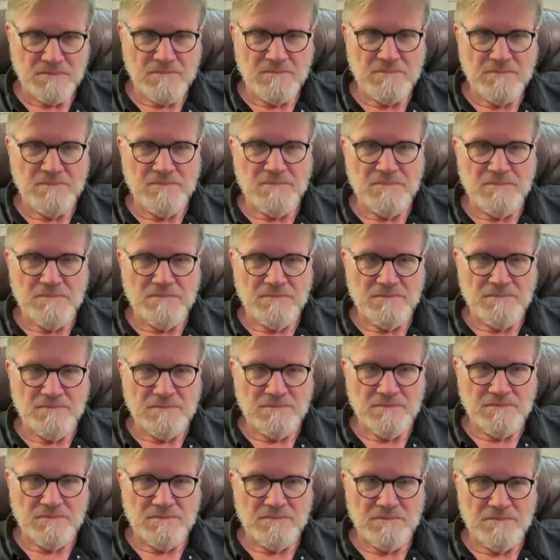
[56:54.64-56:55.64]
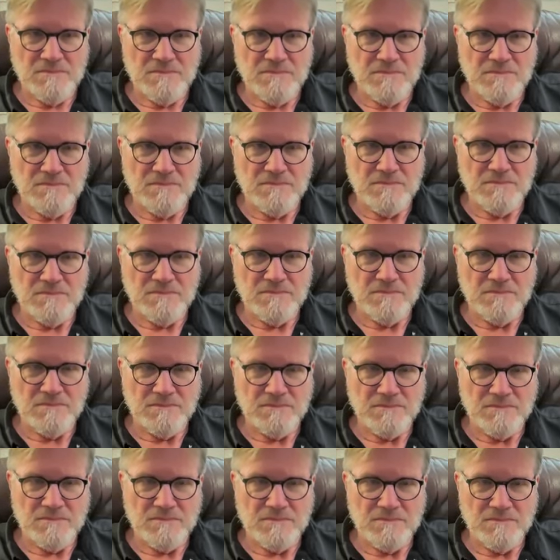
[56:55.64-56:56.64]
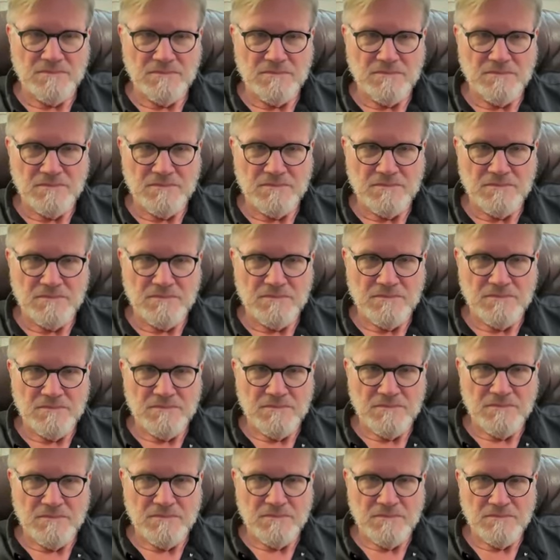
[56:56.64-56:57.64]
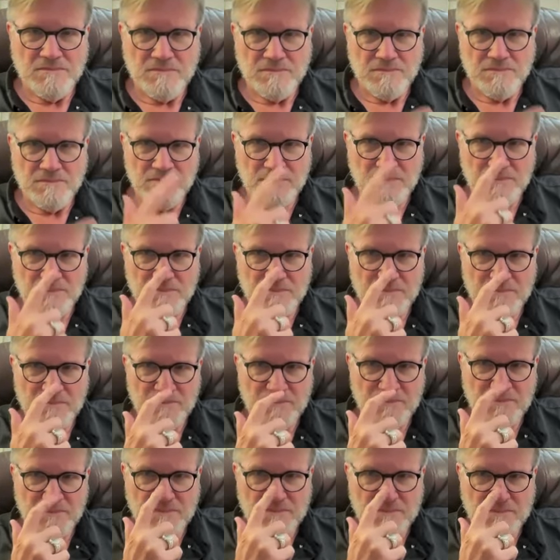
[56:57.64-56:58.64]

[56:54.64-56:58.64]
(not speaking)